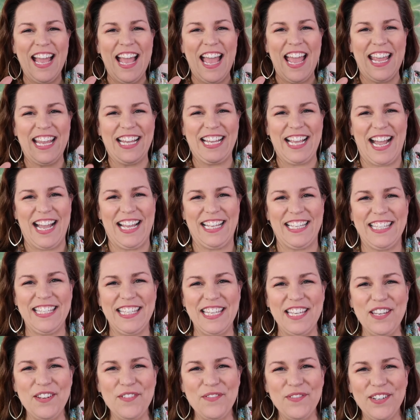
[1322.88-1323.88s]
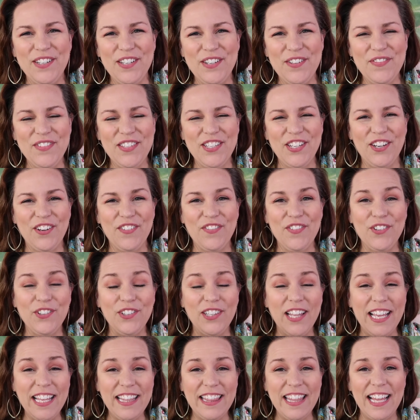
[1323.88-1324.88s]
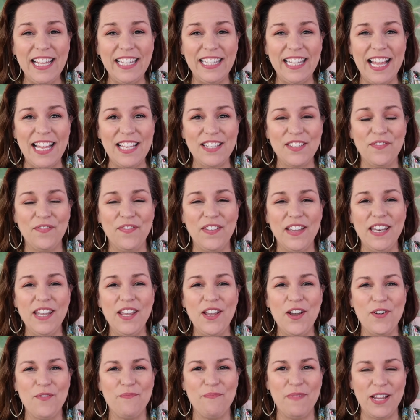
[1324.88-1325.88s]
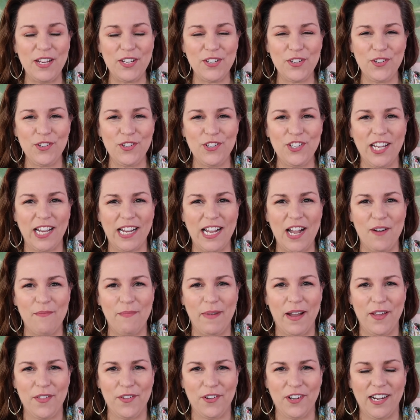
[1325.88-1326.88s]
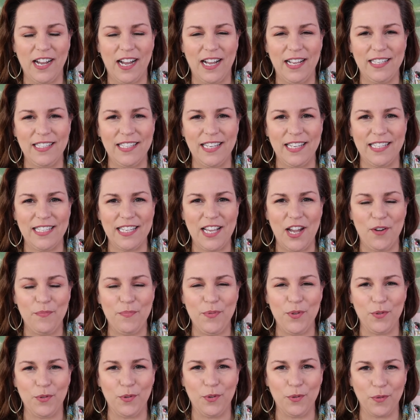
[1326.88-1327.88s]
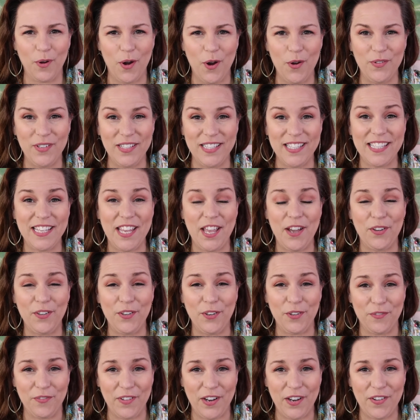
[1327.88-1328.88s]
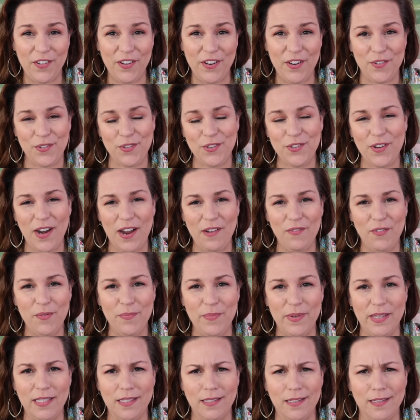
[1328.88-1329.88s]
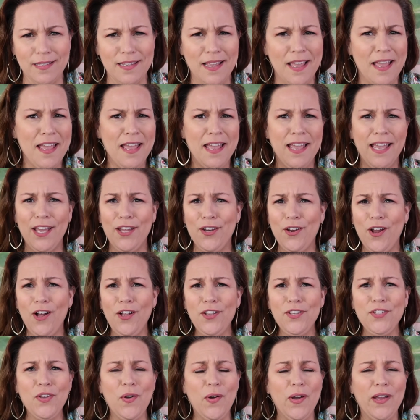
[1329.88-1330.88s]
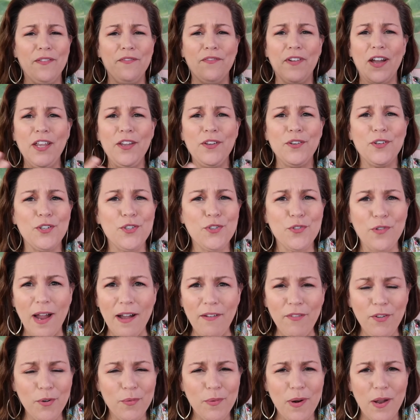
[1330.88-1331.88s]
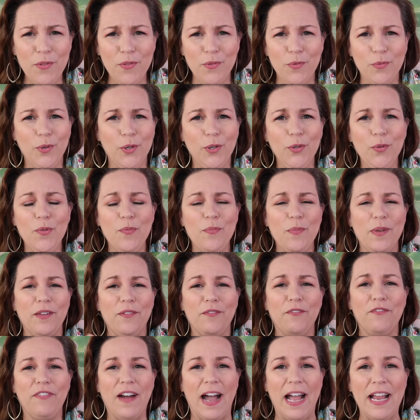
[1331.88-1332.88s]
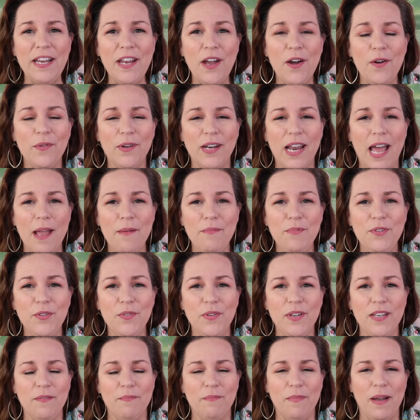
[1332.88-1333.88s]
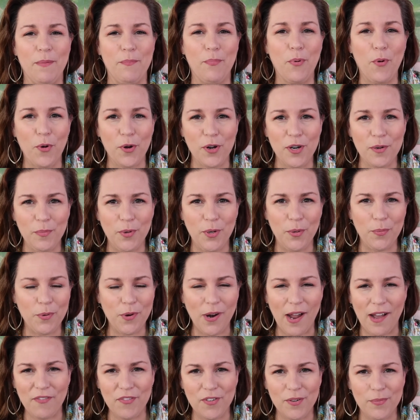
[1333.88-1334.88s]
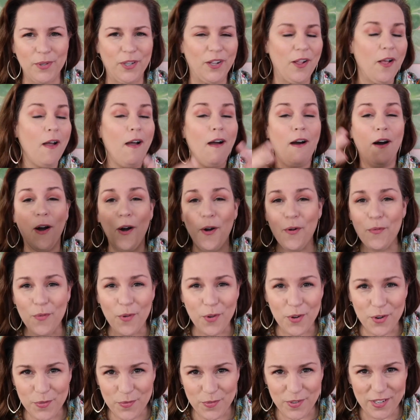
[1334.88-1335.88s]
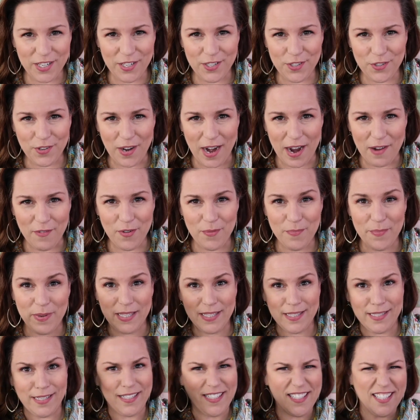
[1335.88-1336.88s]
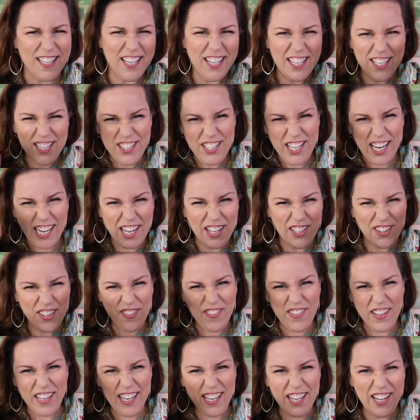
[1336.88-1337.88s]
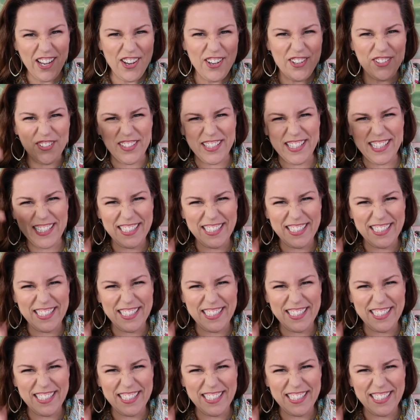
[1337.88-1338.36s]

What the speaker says: Hey guys, Cindy Williams here. If you like that last video, make sure you check out my other content to help you grow and scale your very own travel business. And also, I invite you to travel around the world with me and find out what I'm doing in my portable, profitable, award-winning travel business. Check out the videos.